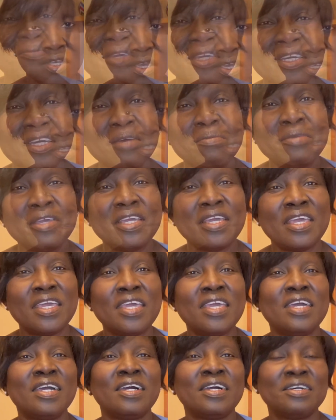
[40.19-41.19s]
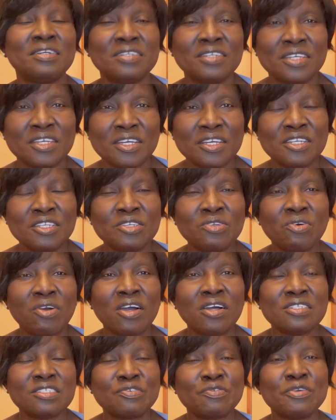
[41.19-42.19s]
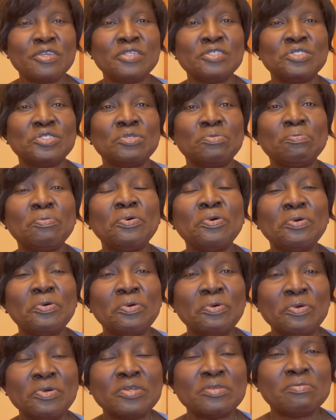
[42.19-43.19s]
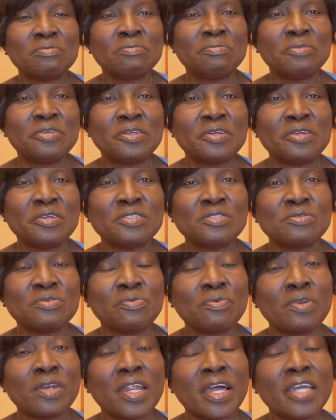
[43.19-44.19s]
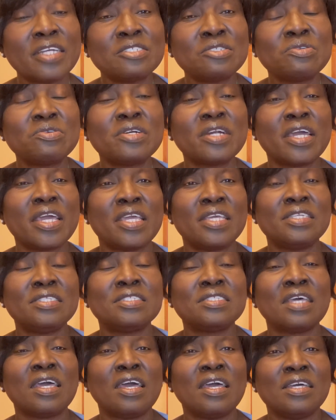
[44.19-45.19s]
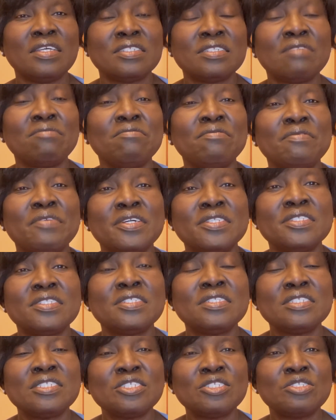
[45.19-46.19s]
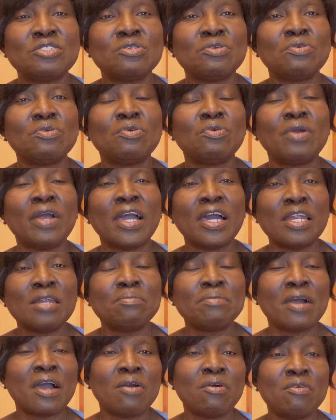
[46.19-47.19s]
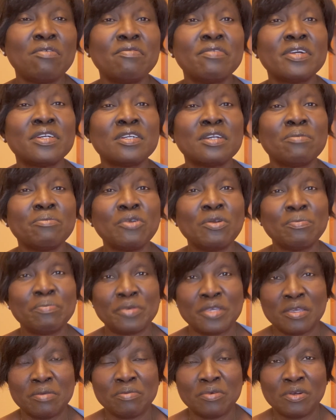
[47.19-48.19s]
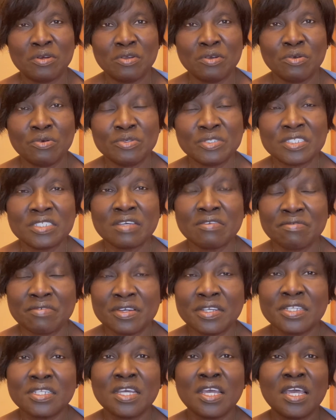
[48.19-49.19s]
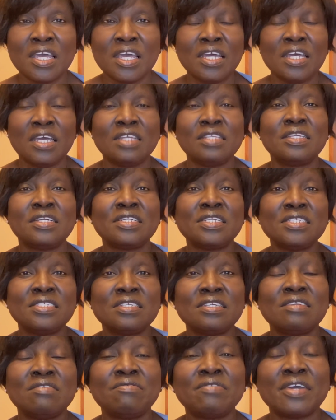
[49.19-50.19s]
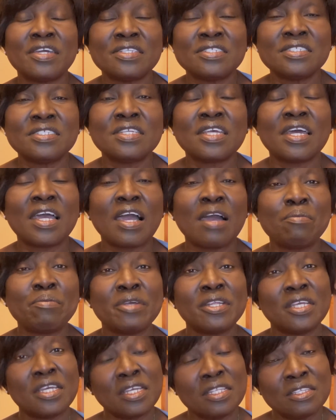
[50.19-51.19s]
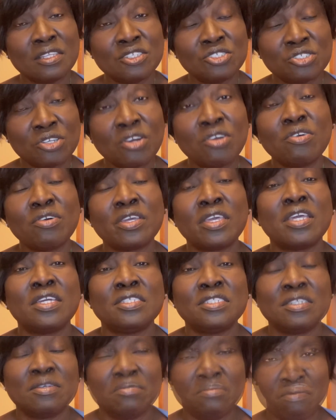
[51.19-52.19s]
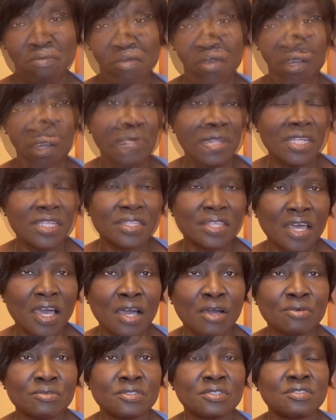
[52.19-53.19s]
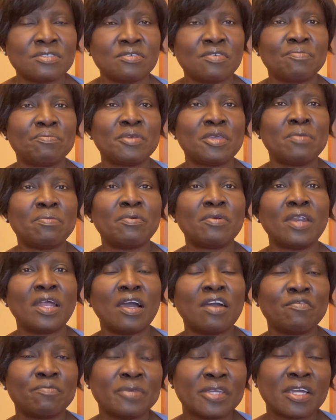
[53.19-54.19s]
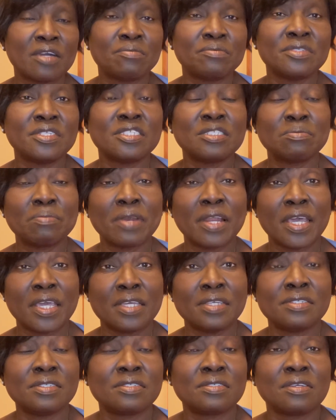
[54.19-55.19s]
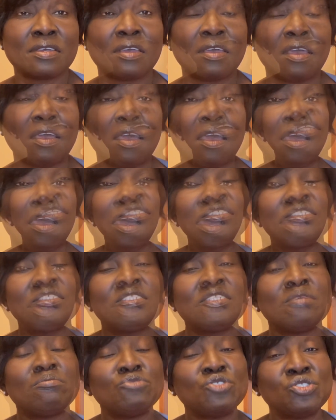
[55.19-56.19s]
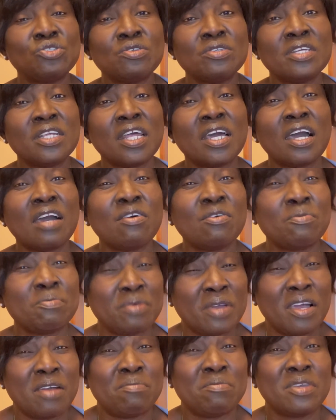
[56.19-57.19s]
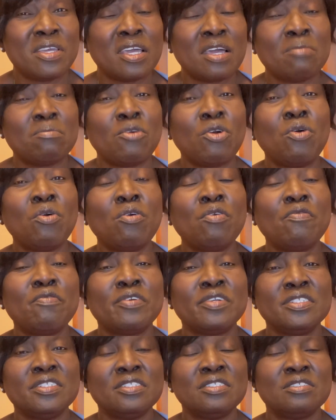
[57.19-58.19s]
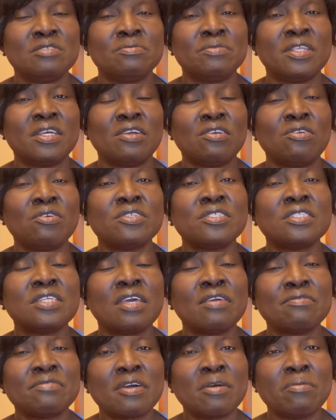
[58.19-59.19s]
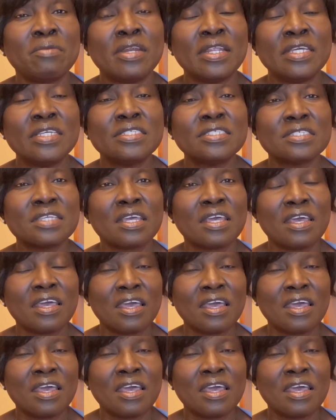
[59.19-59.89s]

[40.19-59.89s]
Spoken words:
We'll be coming here to ask for your support because we would like to raise some funds to help our vulnerable people who suffered the recent events that happened in the Collo Kingdom. So many thousands of people have become displaced and some children have become orphaned, they lost their families.